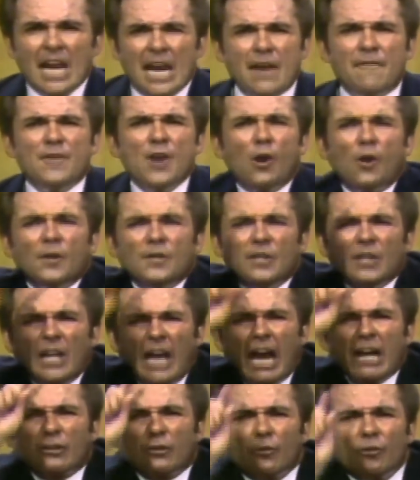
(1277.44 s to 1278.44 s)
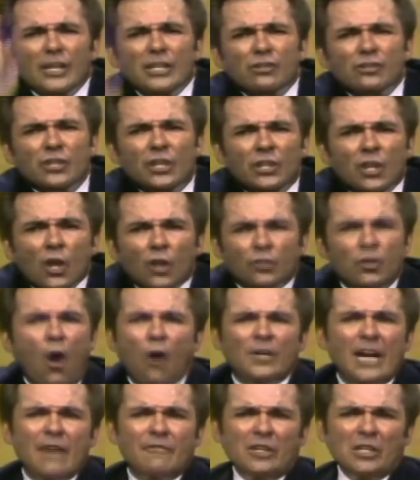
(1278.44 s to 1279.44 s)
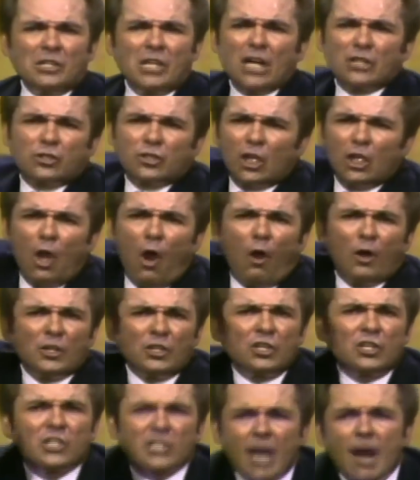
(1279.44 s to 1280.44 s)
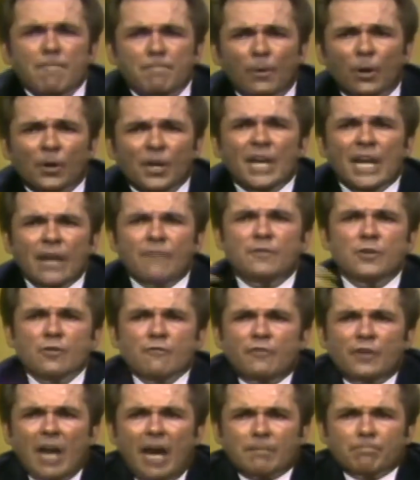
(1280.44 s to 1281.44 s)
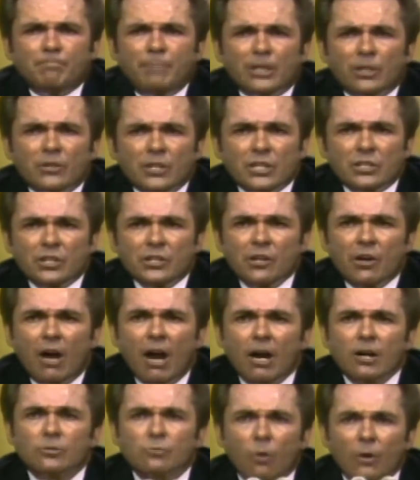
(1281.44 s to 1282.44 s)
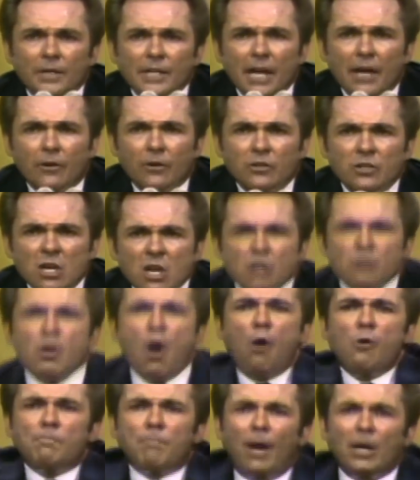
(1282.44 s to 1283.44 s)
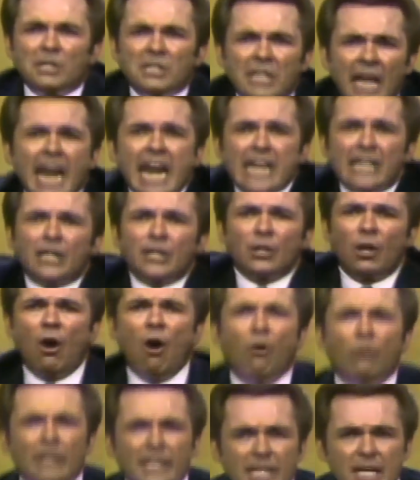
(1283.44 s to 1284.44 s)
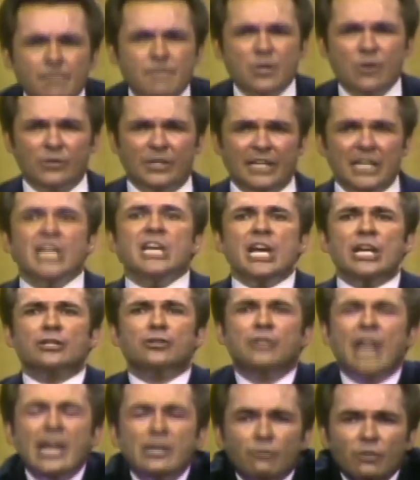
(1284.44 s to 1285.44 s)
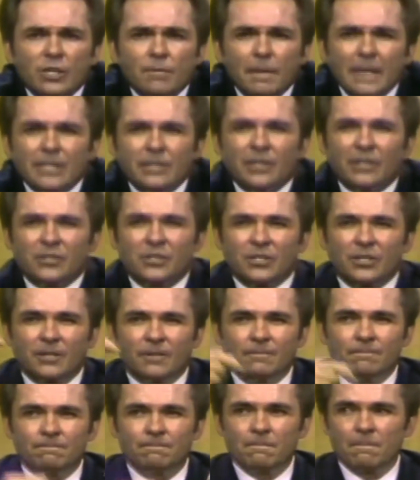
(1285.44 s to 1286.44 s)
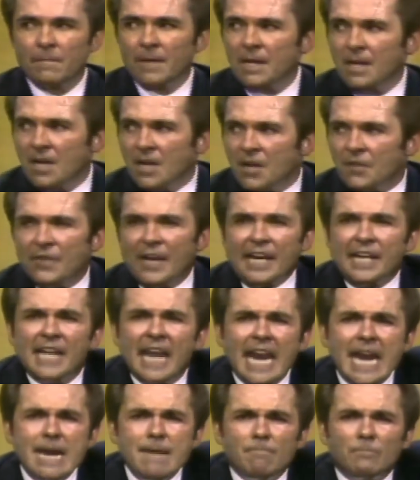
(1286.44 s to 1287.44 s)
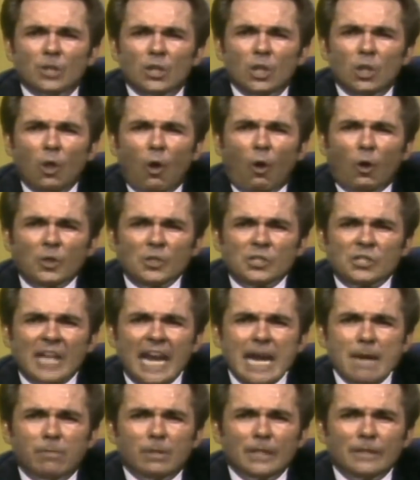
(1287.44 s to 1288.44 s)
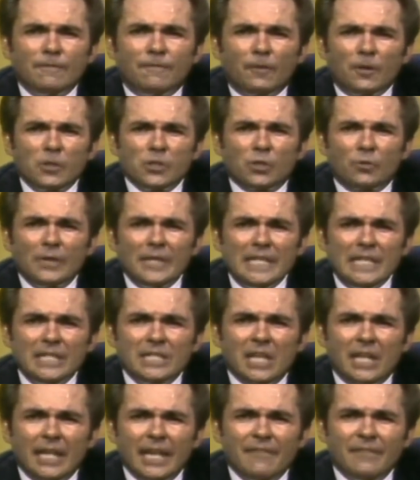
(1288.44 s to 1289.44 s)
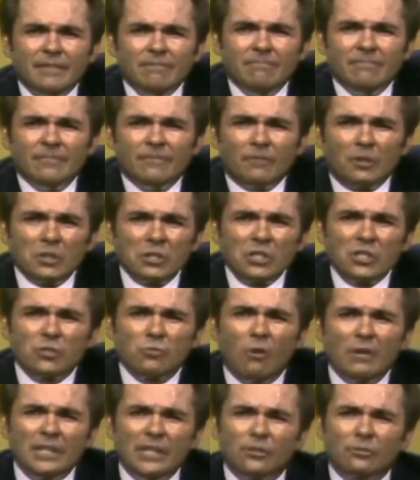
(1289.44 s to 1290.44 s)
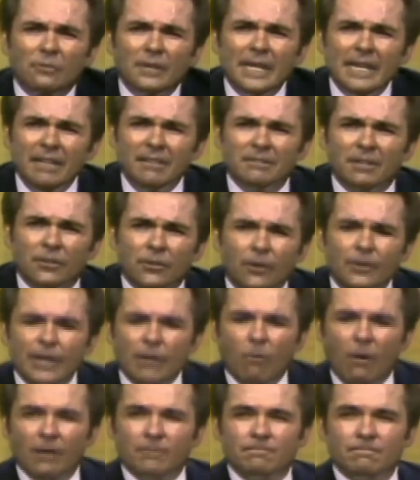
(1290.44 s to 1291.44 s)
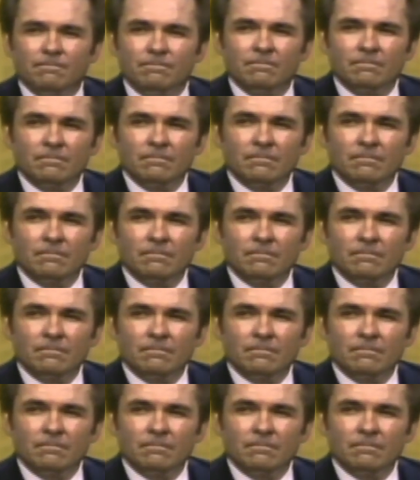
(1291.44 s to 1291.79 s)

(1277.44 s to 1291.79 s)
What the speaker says: If you're a Christian, don't ever touch the Lord's Supper if you've got bitterness in your heart toward the others. Don't partake of the Holy Communion. It's dangerous business. They came to the Lord's table in 1 Corinthians 11, verses 23 to 31.